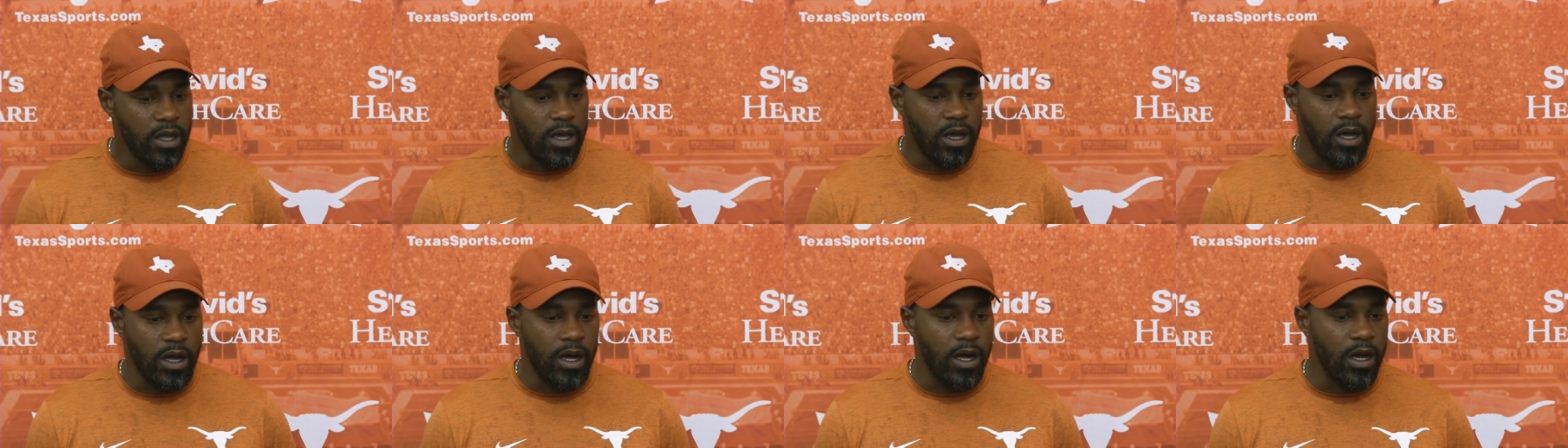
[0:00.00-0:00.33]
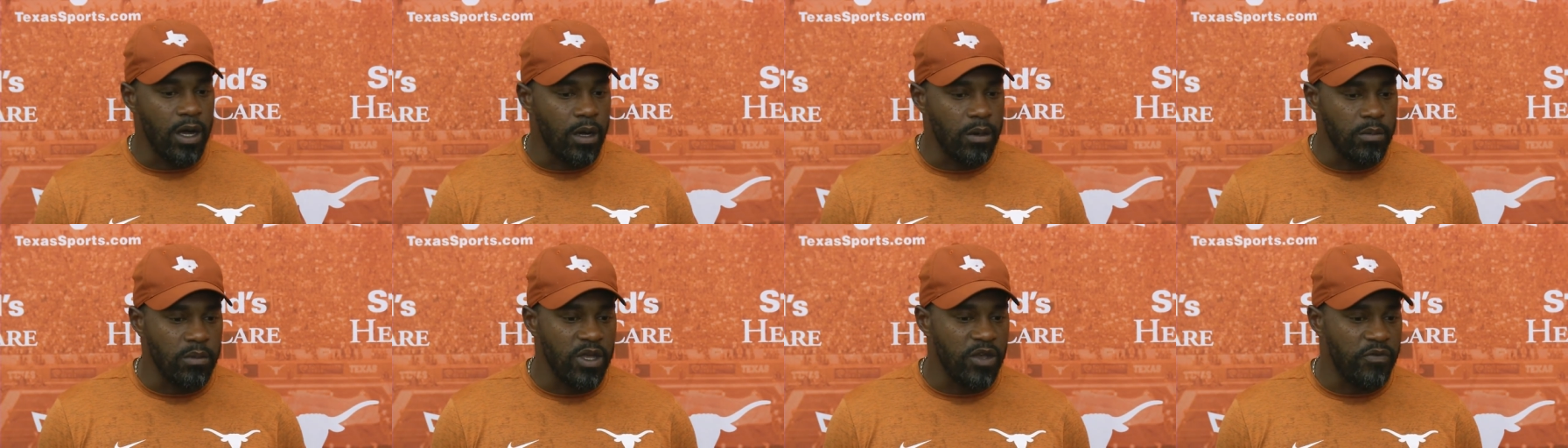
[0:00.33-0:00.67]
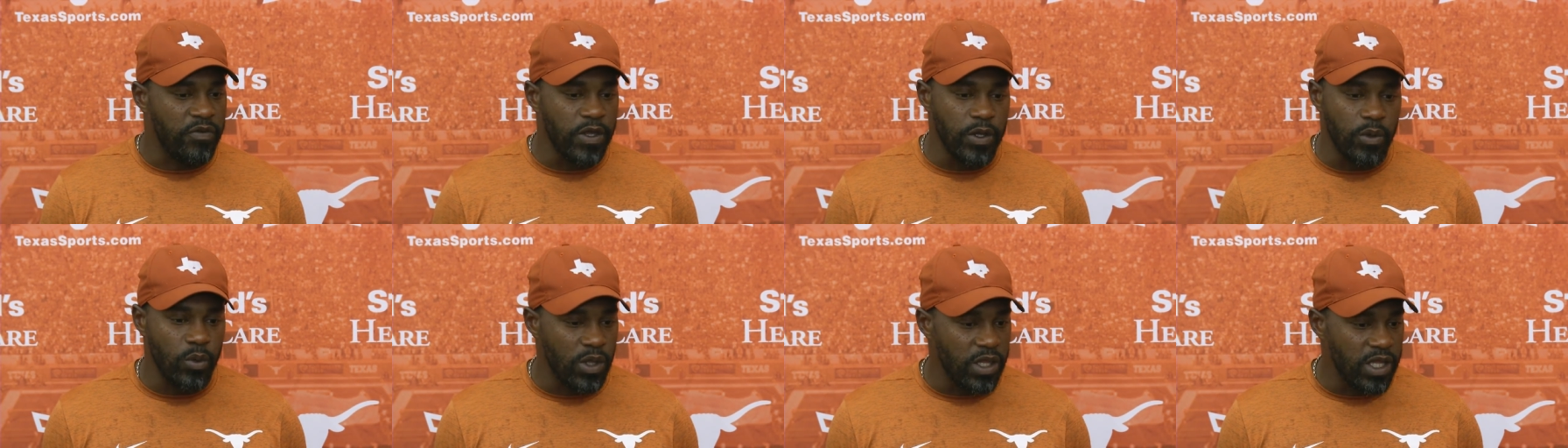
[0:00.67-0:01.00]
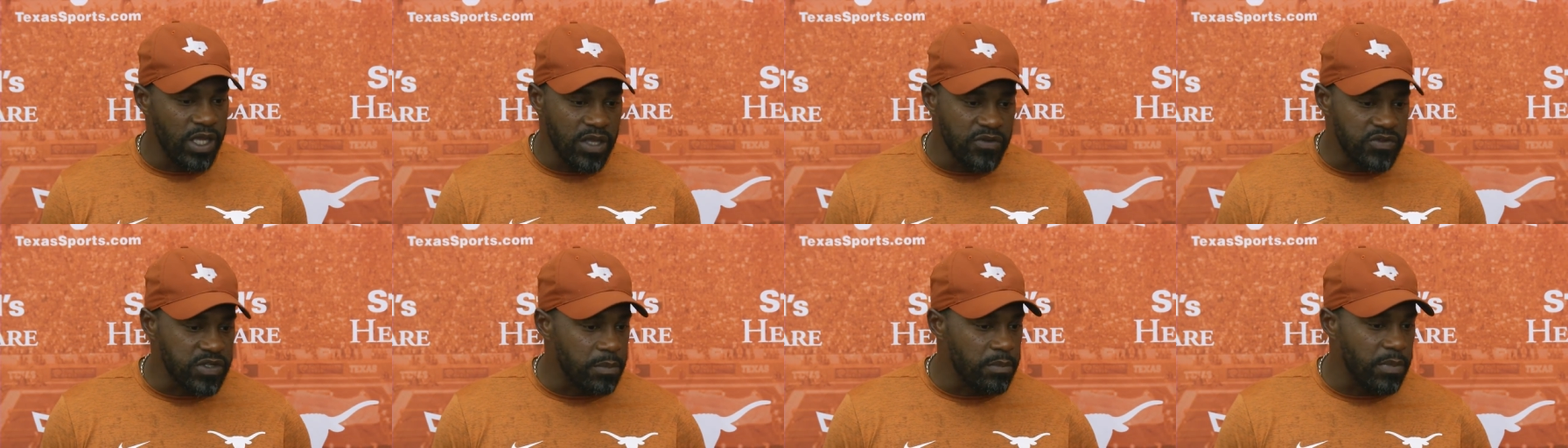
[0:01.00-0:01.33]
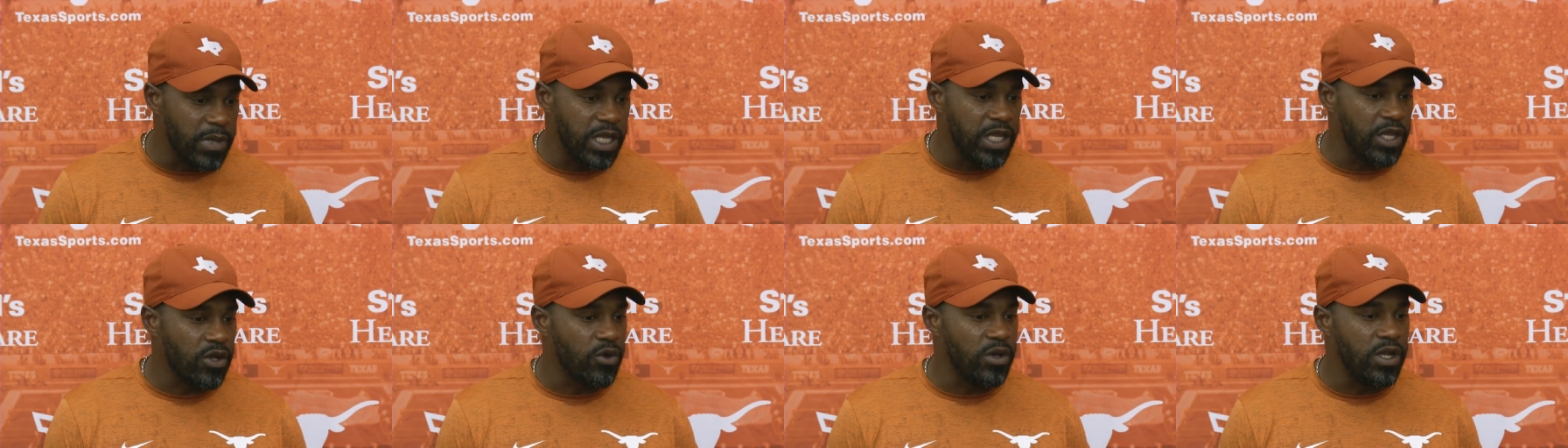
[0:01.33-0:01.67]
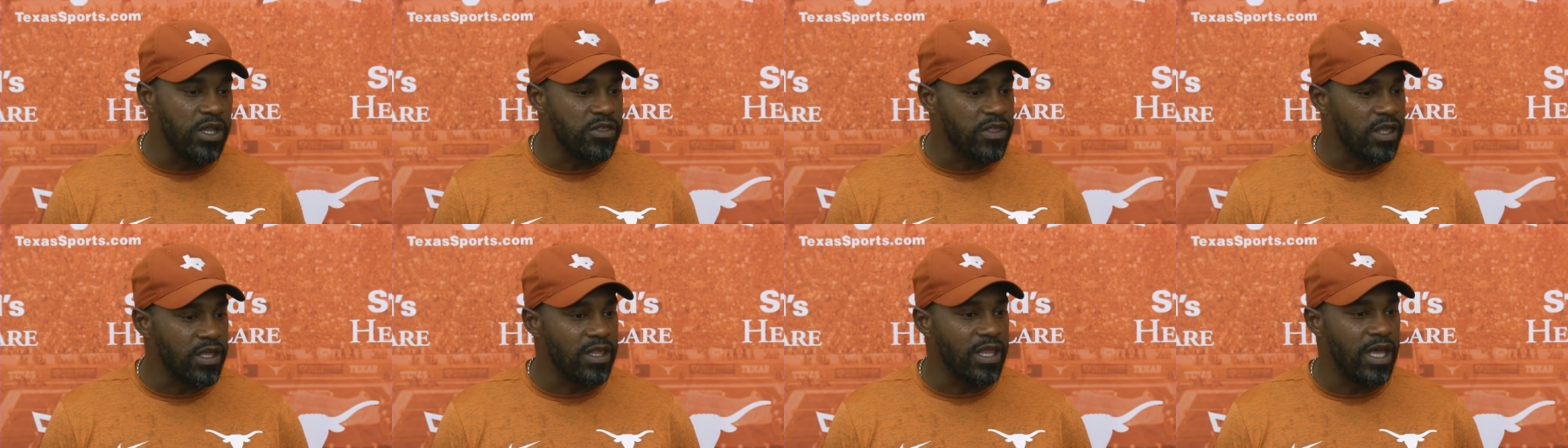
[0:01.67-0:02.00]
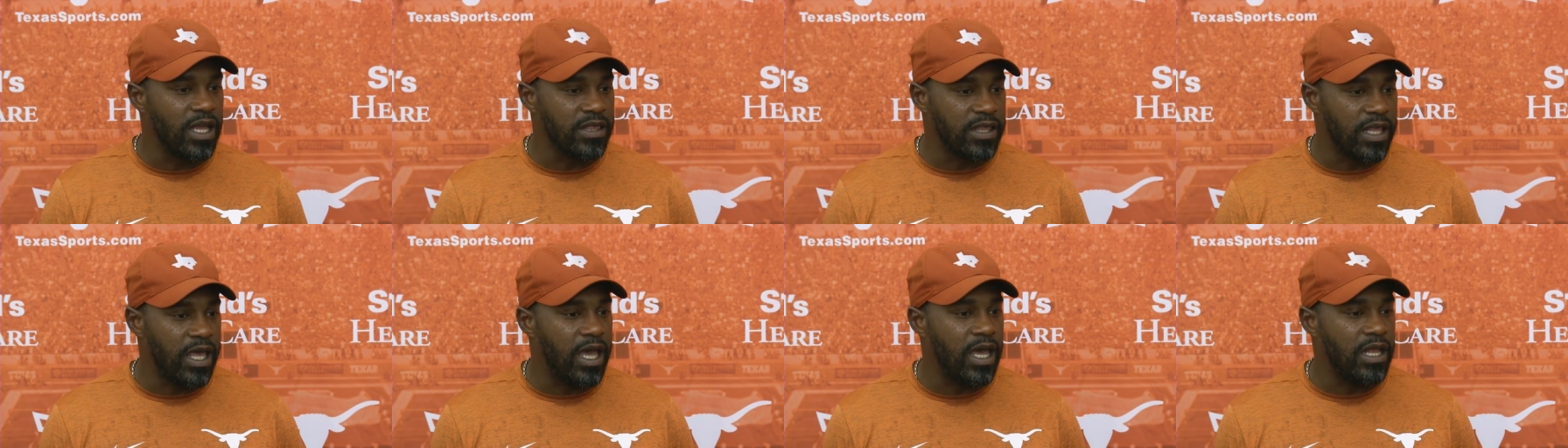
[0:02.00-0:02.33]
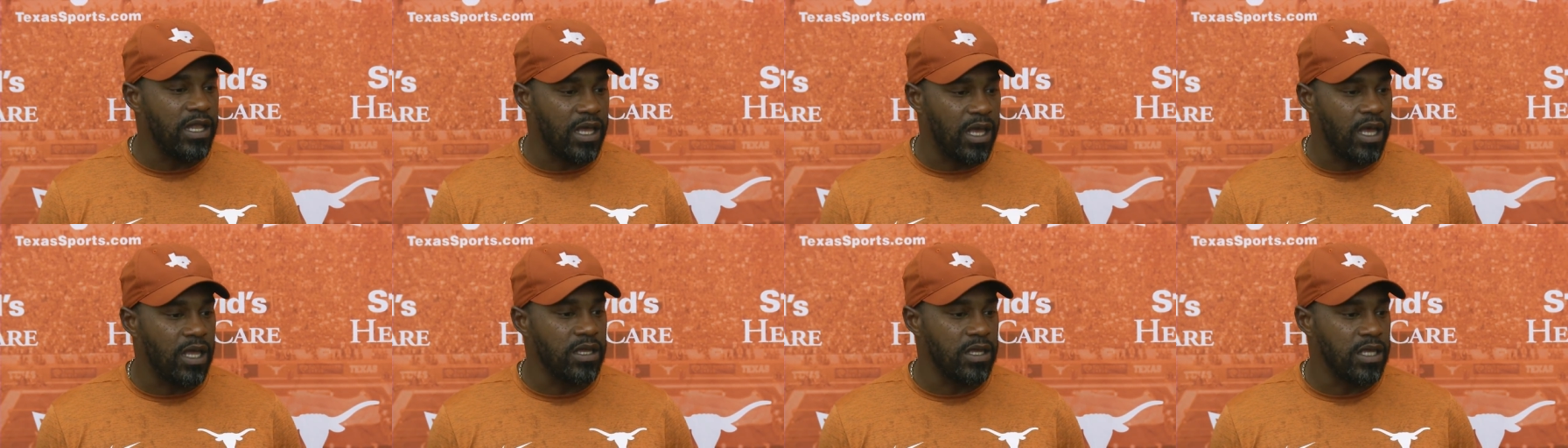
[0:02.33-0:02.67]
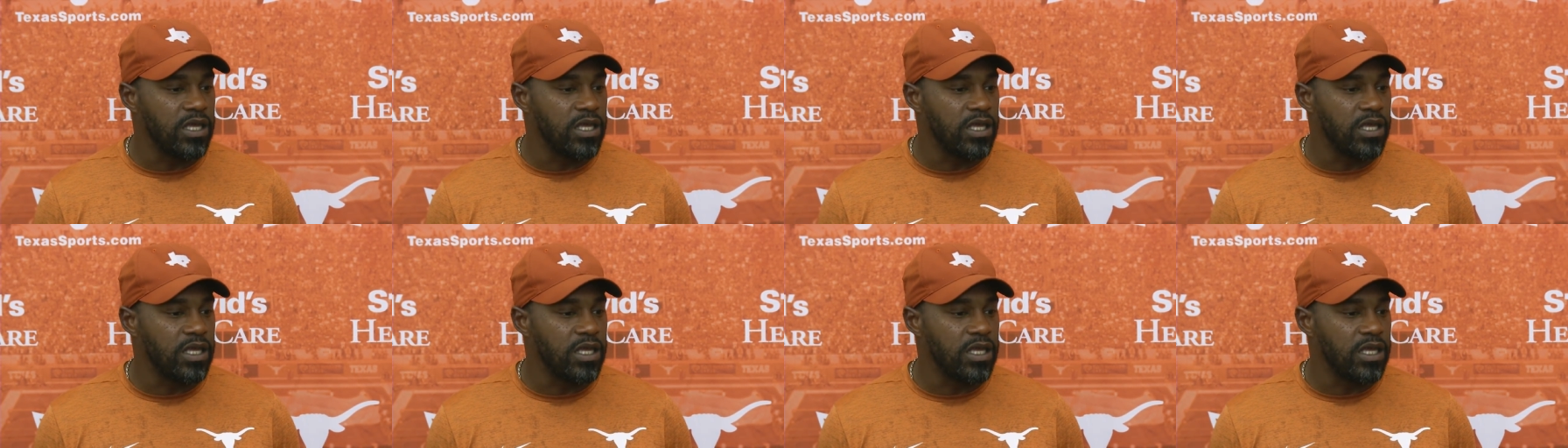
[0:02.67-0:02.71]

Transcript: If he leaves the meeting or anything like that,